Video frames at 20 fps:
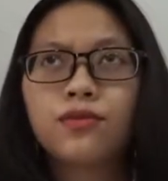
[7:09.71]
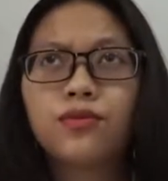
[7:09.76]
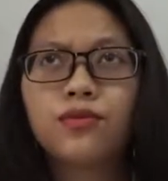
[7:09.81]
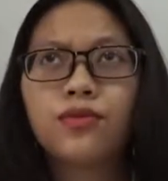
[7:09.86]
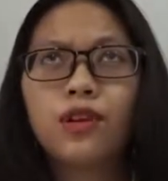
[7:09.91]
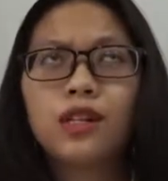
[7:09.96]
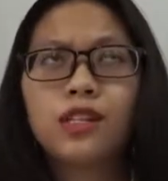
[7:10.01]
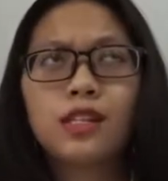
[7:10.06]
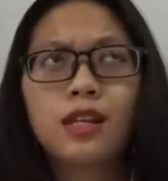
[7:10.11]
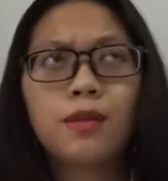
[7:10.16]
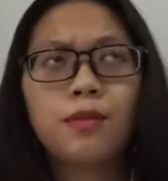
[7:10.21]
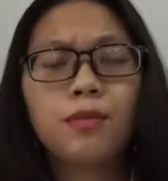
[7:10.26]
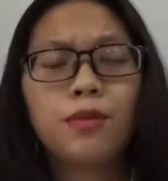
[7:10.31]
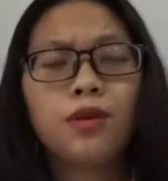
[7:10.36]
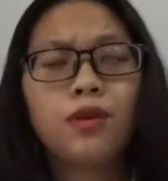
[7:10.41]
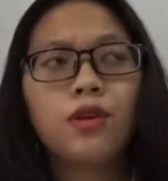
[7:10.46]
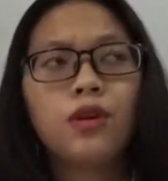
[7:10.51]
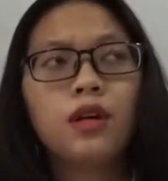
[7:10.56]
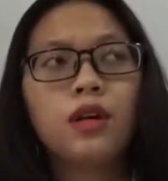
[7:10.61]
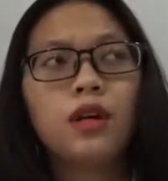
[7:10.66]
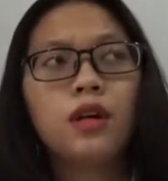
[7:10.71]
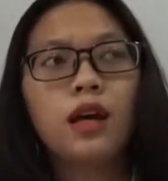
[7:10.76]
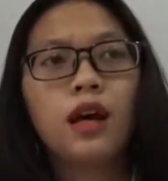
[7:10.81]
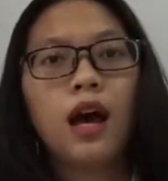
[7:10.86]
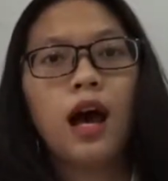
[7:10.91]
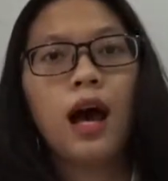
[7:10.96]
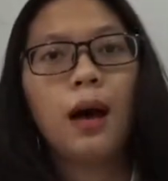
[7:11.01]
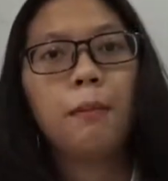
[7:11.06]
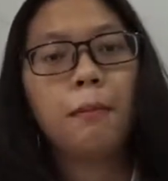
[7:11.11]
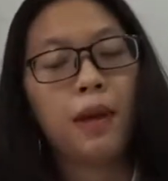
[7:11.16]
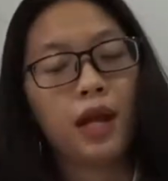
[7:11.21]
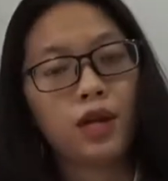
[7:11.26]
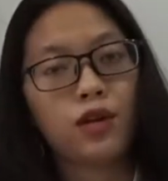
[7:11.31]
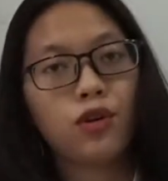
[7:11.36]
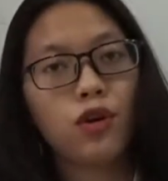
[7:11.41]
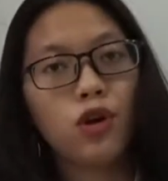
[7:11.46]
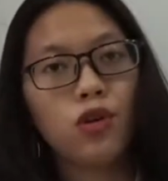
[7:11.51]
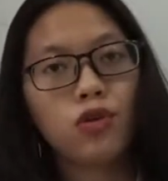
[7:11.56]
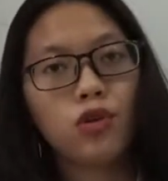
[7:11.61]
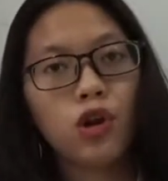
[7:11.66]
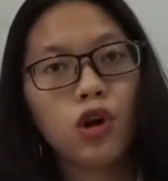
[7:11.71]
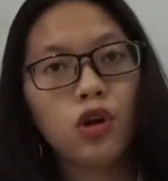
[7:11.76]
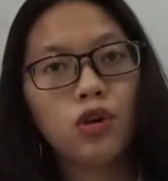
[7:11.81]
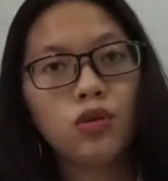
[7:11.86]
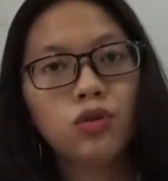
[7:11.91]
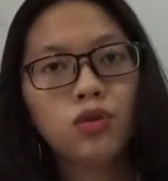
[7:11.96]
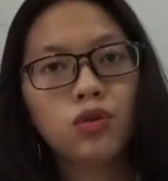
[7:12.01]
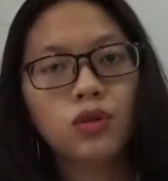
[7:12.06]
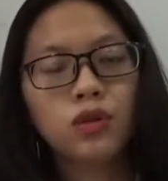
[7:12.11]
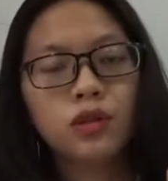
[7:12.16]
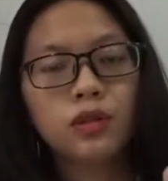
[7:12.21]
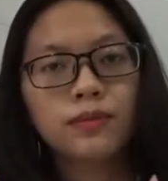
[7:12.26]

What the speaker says: For example, McDonald's,